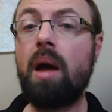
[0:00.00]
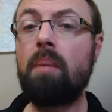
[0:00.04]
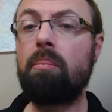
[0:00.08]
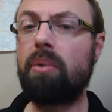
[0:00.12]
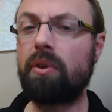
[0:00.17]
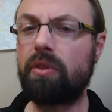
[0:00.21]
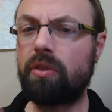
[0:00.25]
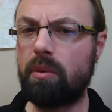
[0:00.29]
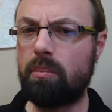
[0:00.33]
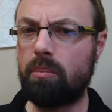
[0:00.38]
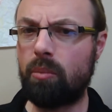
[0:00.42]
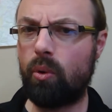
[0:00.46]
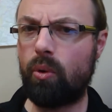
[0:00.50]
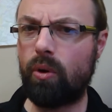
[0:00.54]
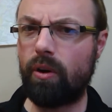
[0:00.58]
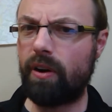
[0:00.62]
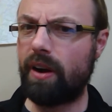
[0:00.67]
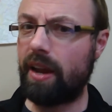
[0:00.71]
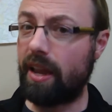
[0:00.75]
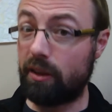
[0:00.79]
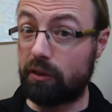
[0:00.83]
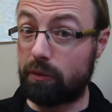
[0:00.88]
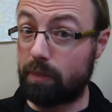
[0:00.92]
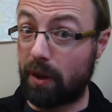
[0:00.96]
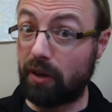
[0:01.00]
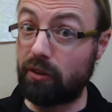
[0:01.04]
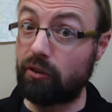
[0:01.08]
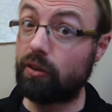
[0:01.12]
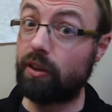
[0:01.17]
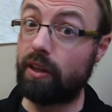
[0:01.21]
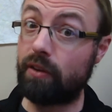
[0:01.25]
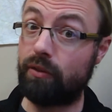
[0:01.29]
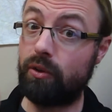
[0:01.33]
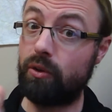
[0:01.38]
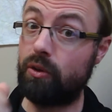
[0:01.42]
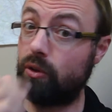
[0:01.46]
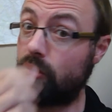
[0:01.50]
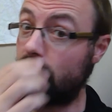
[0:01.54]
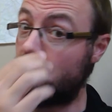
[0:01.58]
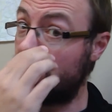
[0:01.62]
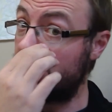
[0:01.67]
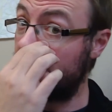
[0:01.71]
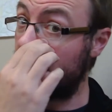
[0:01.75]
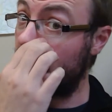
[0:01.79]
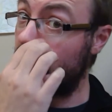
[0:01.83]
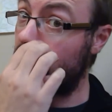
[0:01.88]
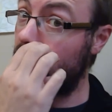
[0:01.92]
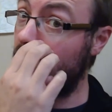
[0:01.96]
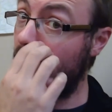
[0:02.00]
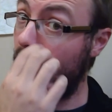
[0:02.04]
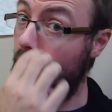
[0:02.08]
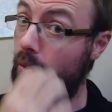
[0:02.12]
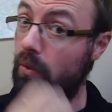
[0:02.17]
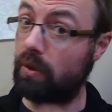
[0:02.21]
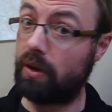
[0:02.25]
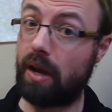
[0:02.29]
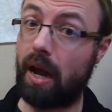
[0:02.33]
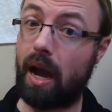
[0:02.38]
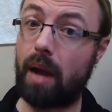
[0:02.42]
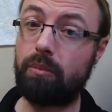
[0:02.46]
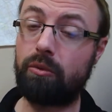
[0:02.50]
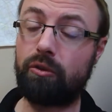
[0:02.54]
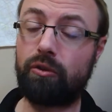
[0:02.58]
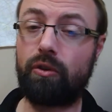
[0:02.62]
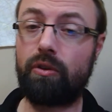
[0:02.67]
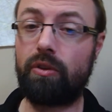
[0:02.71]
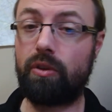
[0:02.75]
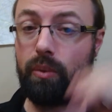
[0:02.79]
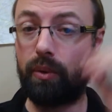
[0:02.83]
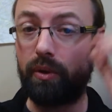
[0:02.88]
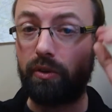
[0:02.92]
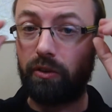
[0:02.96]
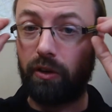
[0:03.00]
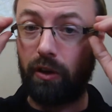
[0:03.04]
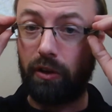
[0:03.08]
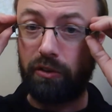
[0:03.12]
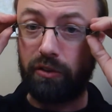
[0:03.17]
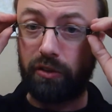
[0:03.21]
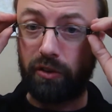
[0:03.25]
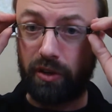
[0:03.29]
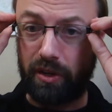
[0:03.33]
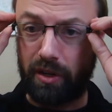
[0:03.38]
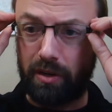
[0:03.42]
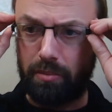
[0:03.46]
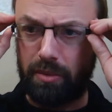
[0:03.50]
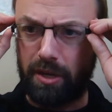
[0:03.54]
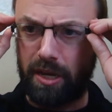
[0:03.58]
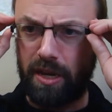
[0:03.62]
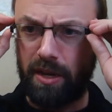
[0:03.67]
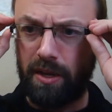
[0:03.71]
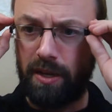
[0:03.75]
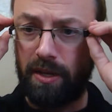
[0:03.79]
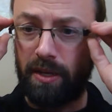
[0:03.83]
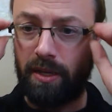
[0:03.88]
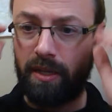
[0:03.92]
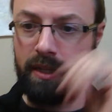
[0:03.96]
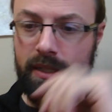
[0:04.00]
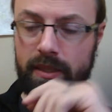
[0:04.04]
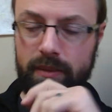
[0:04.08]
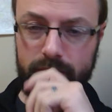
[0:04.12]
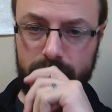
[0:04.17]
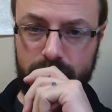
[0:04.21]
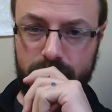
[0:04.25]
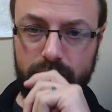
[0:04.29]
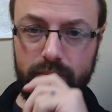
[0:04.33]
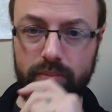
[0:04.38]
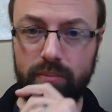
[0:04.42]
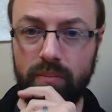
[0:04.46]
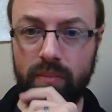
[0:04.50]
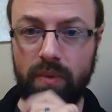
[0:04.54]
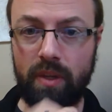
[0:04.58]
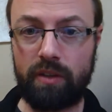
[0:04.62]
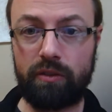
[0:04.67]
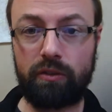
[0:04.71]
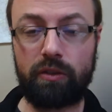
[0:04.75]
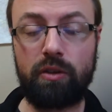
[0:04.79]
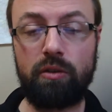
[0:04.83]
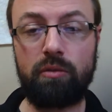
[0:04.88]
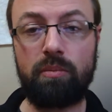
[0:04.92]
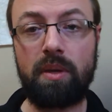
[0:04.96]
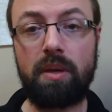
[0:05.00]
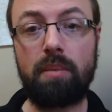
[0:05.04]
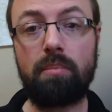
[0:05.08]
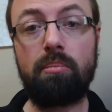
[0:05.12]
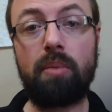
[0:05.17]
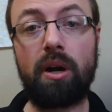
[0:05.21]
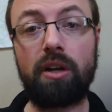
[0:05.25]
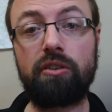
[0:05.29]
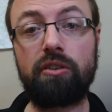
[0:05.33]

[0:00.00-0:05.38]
But the more, especially if you do it on your phone, I'm sure the results are going to be, this is going to